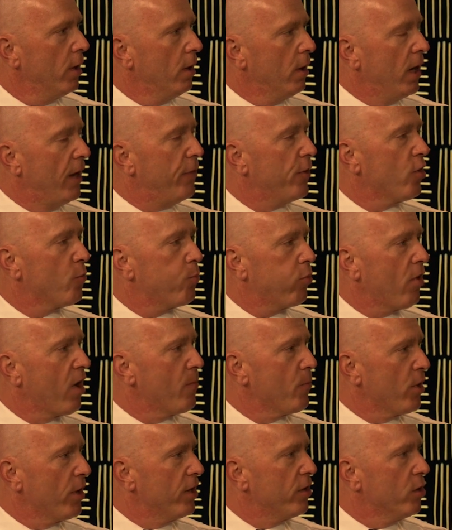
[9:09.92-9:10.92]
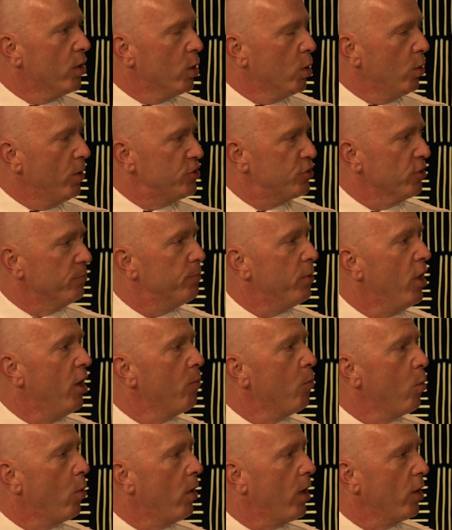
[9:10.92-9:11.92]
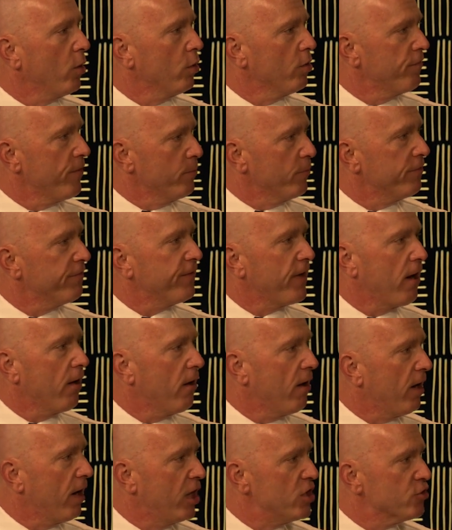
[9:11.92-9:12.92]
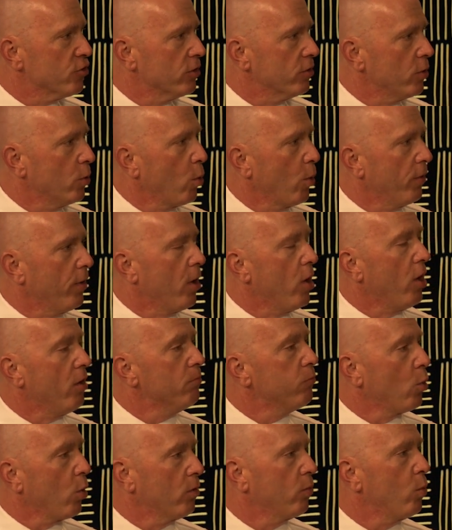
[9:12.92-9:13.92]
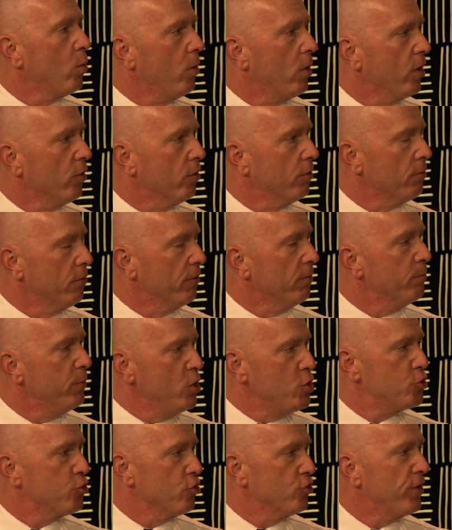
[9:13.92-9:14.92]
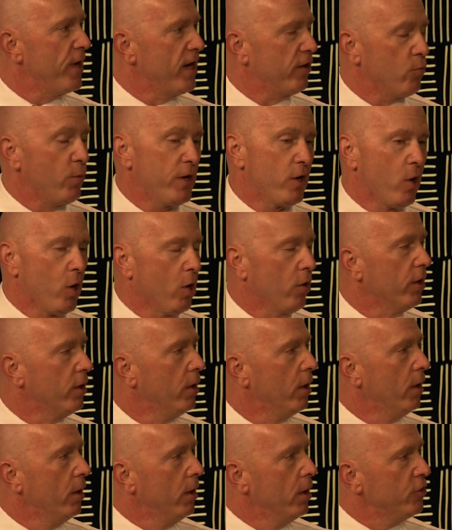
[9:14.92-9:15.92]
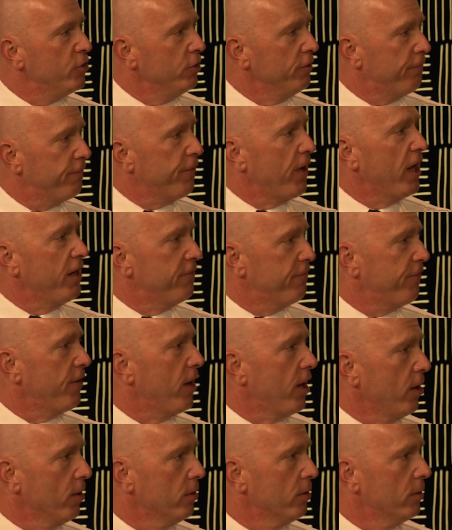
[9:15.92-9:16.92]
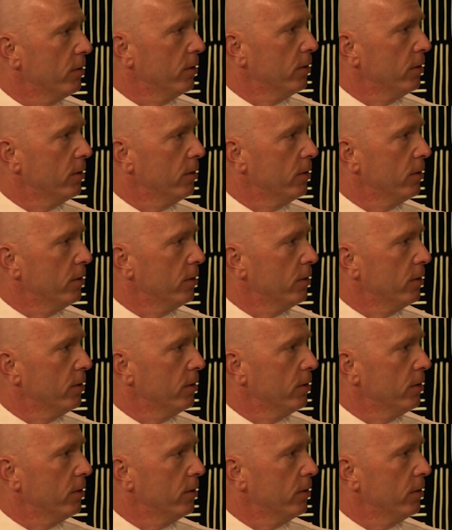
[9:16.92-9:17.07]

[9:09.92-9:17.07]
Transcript: and their primary goal is to pump water from a fire hydrant or the onboard water, the booster tank we call it, to fight fire.